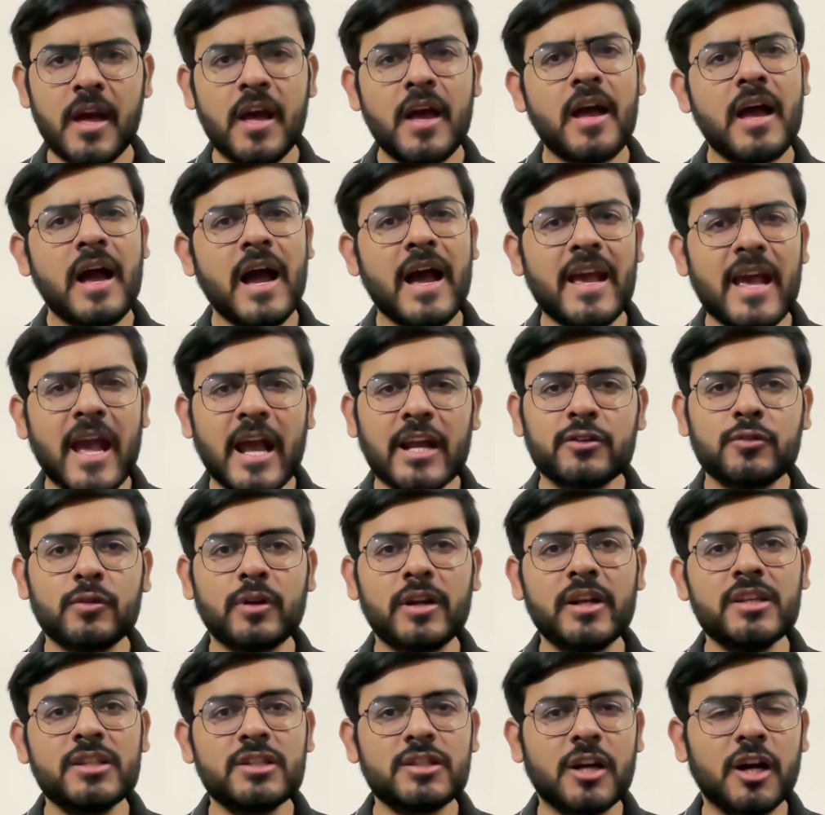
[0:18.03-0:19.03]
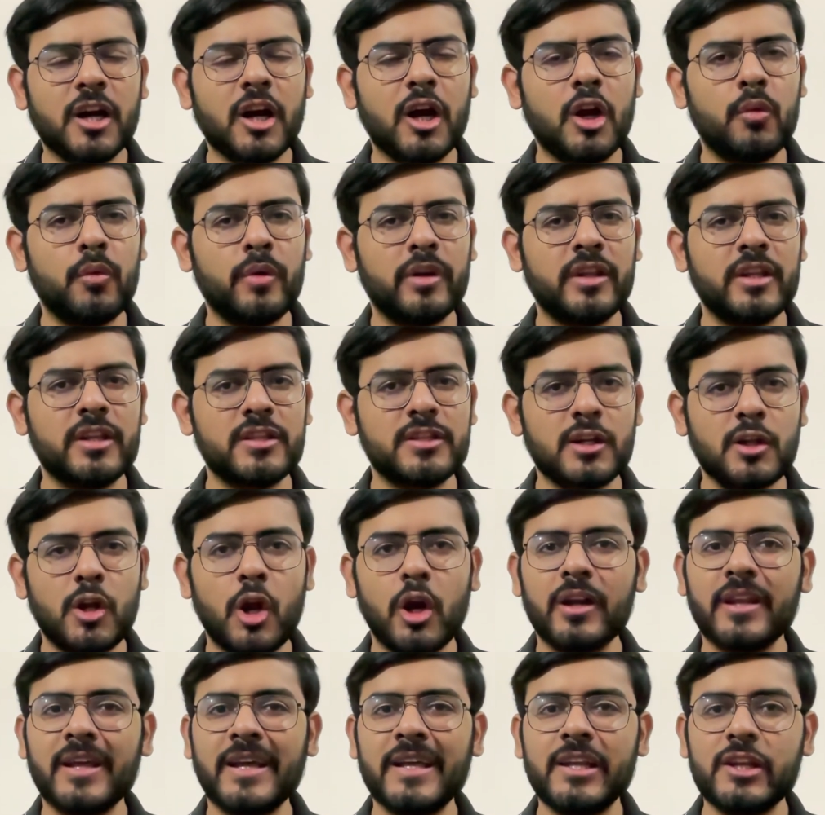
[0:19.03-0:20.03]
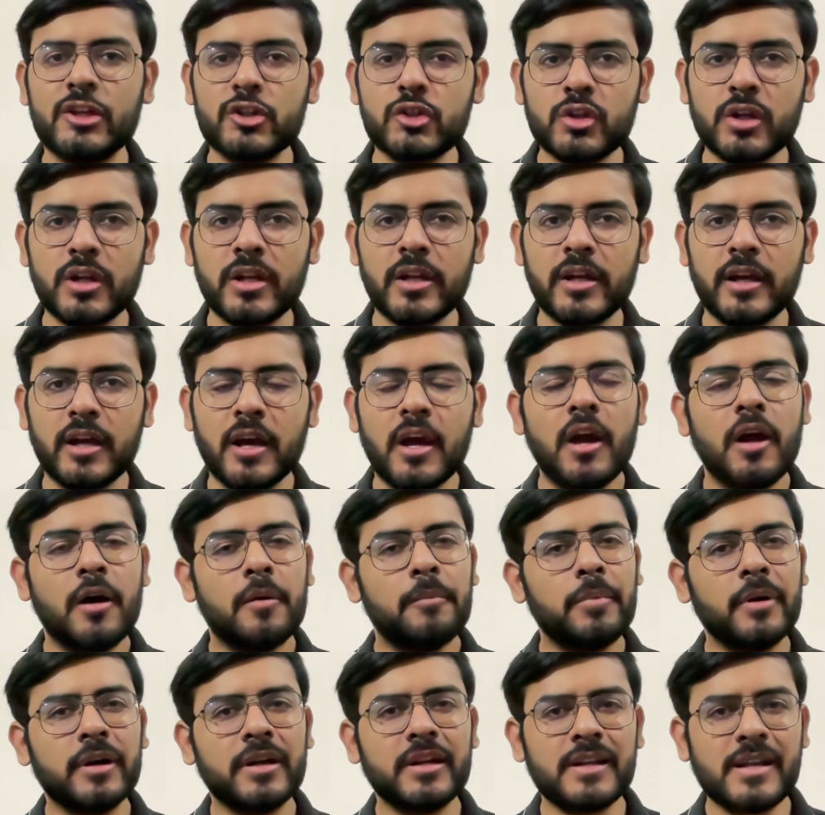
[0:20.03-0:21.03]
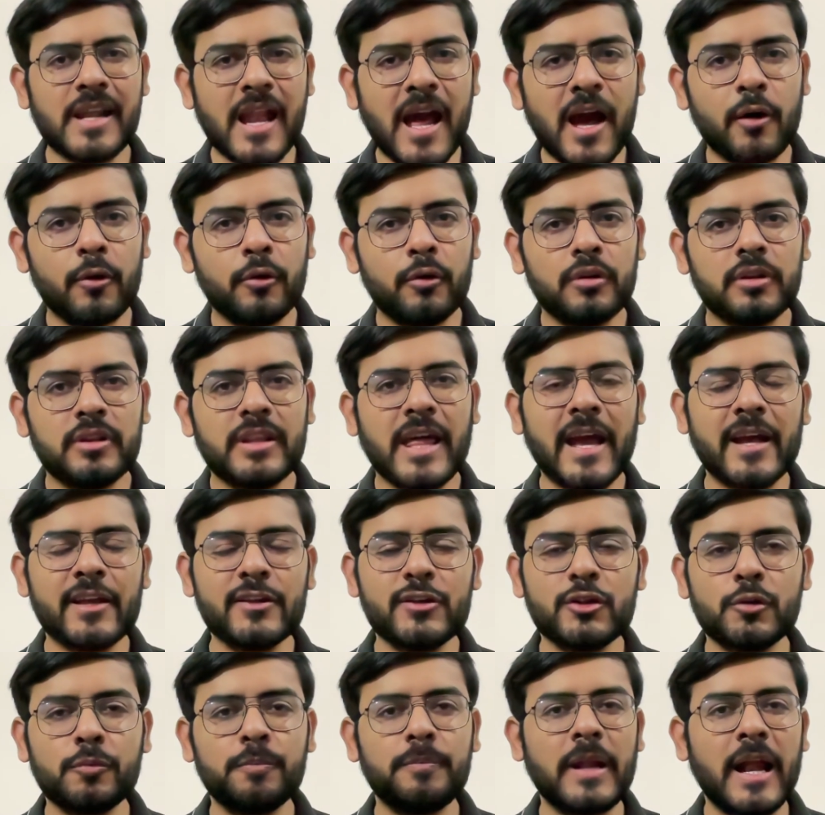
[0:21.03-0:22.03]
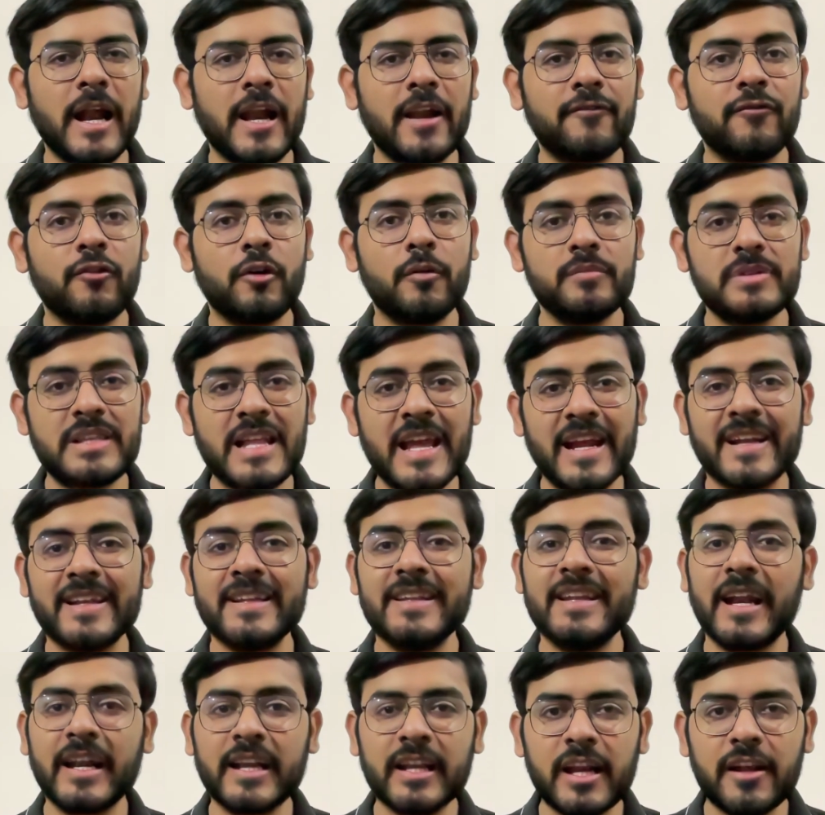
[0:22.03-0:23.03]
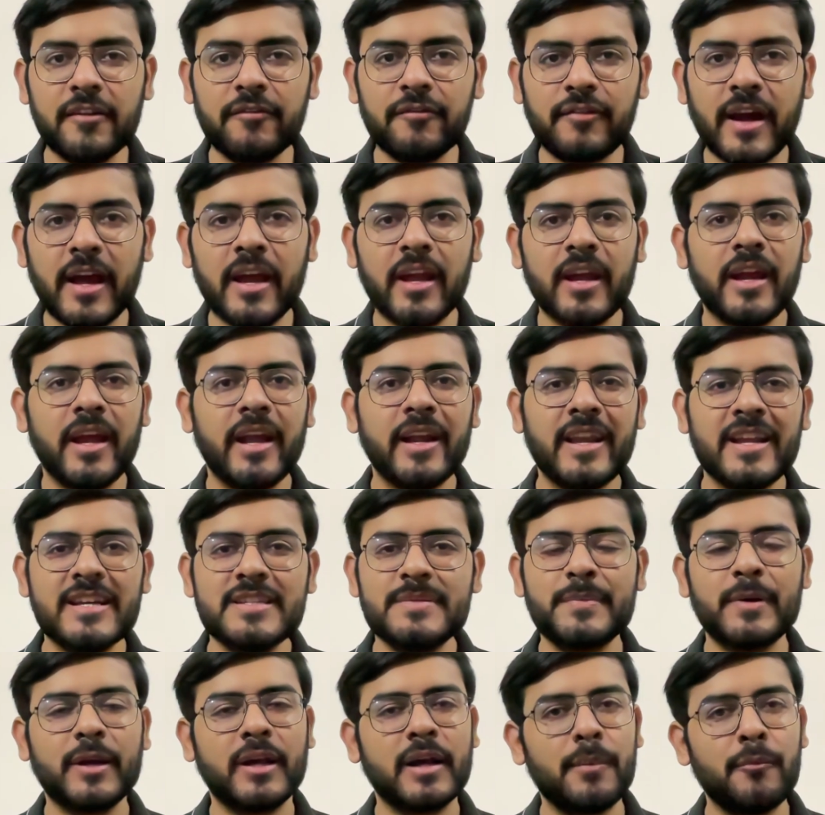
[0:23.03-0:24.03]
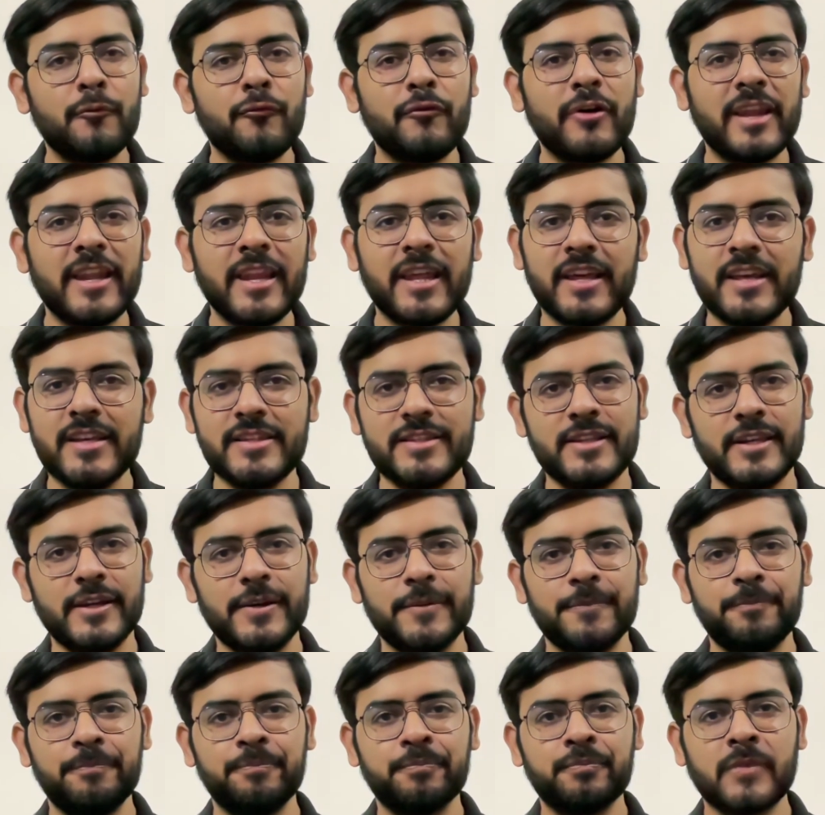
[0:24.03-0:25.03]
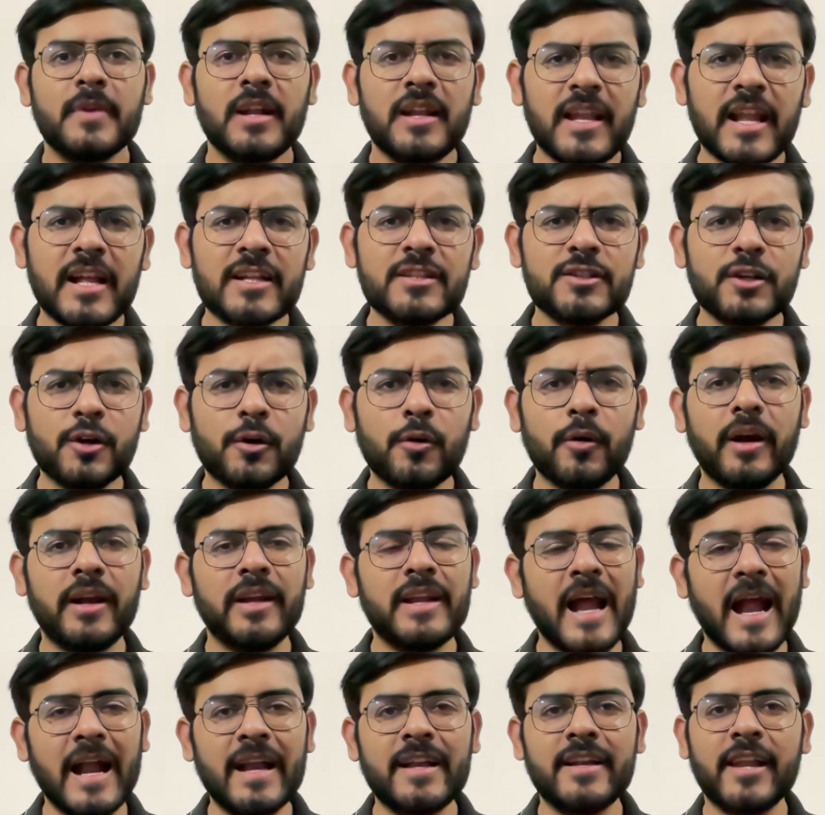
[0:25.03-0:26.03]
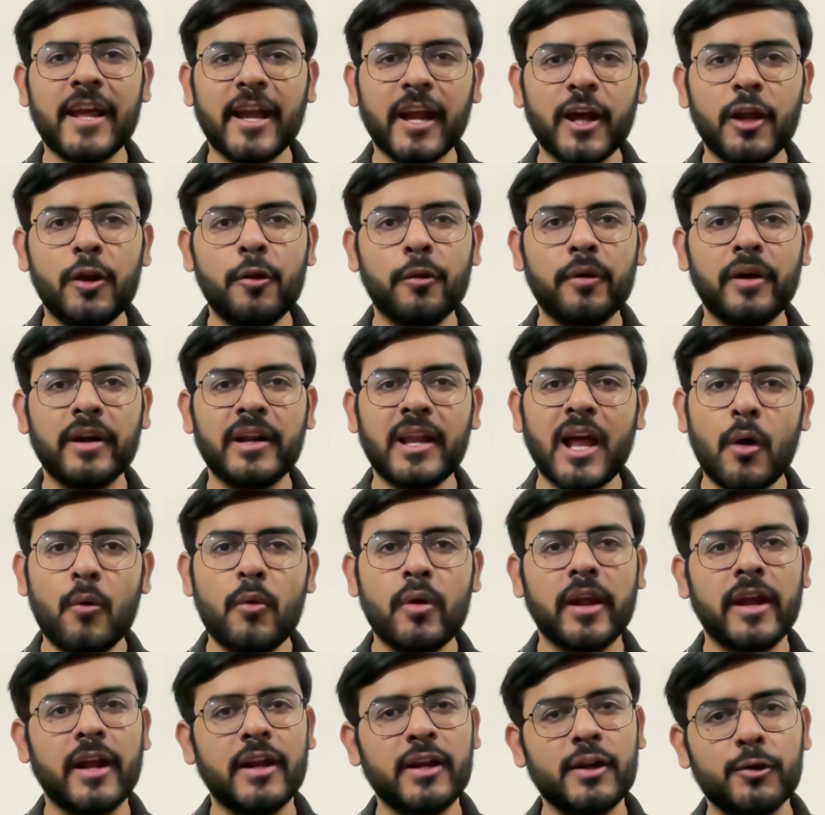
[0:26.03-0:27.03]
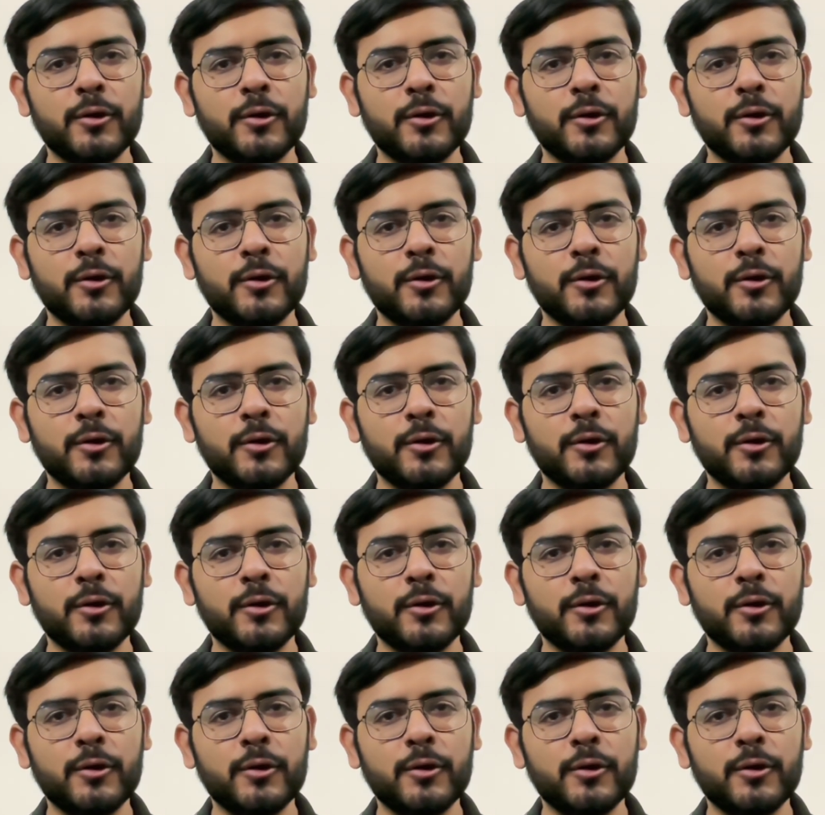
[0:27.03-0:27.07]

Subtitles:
I actually struggled with this a lot initially, but now, thanks to platforms like Netlify, it has become very easy. Let's go ahead and take a look at how we can do